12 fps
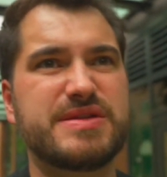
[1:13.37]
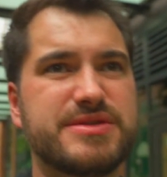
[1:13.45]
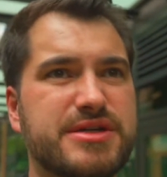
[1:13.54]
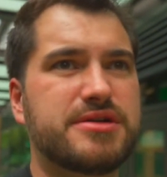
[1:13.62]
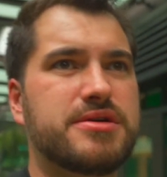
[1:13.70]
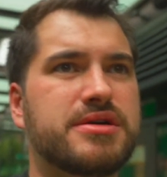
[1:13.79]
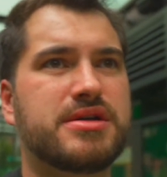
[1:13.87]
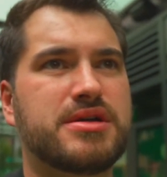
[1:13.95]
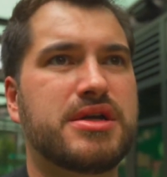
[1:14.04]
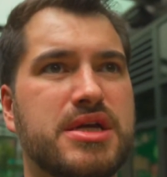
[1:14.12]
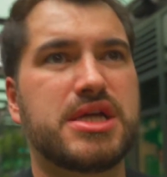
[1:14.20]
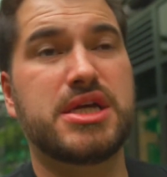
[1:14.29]
So
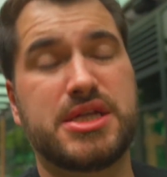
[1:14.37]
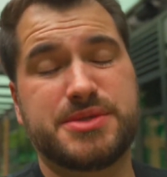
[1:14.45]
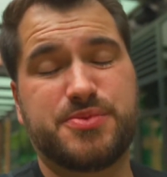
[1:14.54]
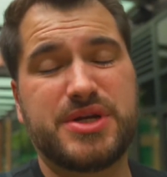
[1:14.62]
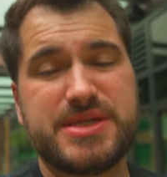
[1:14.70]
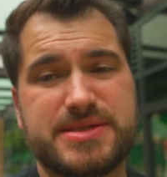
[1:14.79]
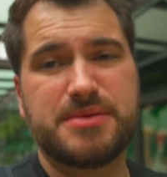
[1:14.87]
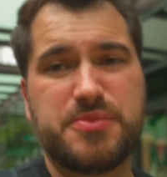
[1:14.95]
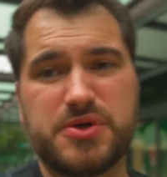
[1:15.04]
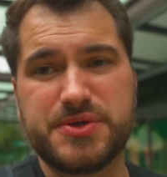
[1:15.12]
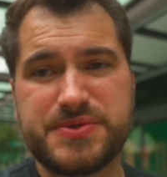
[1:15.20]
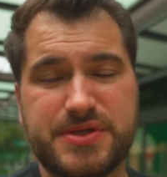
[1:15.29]
it's pretty
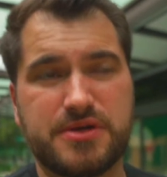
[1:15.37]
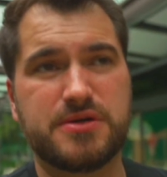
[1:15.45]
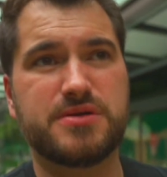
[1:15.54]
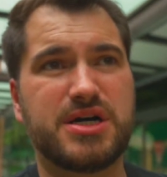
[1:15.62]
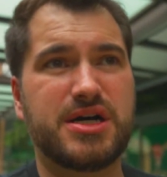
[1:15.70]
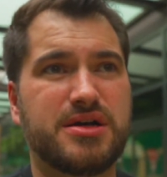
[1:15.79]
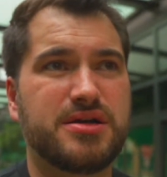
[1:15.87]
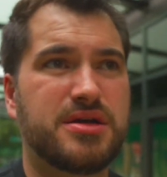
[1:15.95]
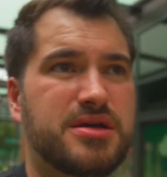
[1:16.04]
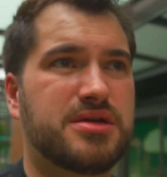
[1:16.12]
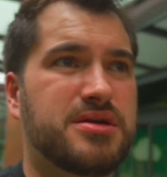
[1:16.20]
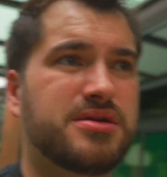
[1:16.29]
simple. So
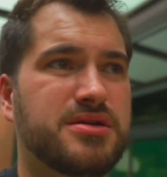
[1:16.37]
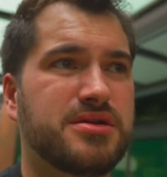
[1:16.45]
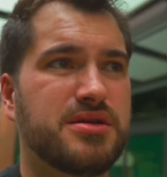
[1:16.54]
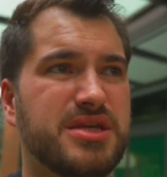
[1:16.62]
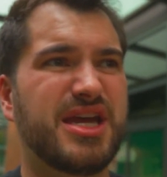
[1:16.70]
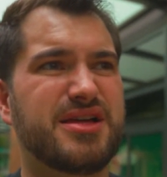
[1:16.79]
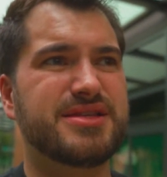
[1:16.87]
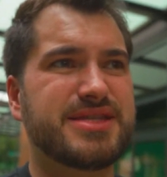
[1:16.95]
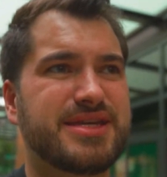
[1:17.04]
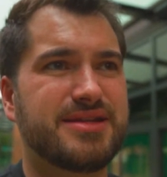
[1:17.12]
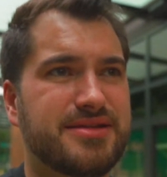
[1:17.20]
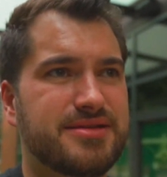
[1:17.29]
yeah, let's
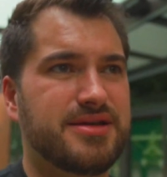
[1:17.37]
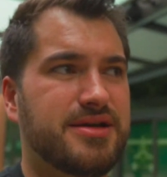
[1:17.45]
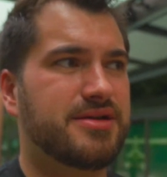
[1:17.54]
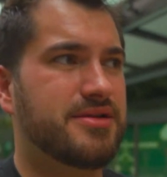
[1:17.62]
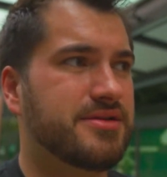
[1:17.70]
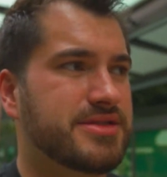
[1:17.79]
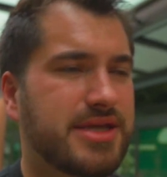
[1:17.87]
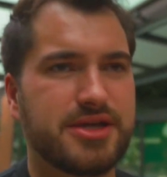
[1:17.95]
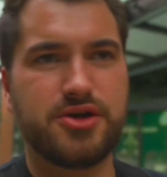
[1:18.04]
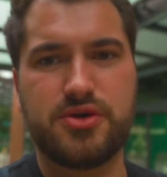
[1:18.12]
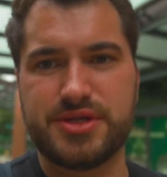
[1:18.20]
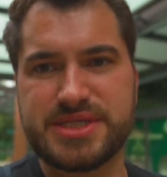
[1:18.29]
get
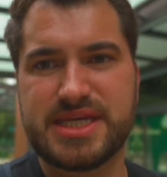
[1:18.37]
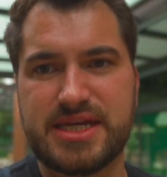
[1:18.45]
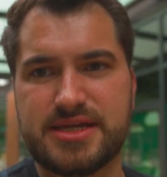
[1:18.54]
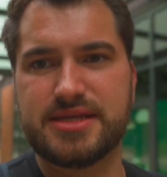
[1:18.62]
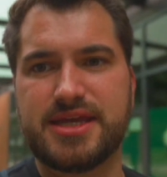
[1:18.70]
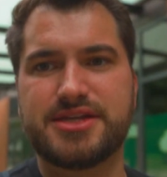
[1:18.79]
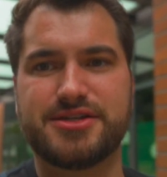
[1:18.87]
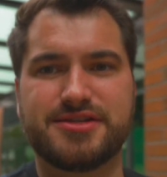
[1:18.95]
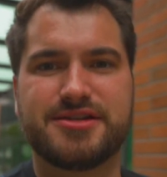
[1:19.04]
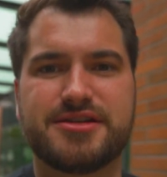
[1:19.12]
going. Let's get into the kitchen.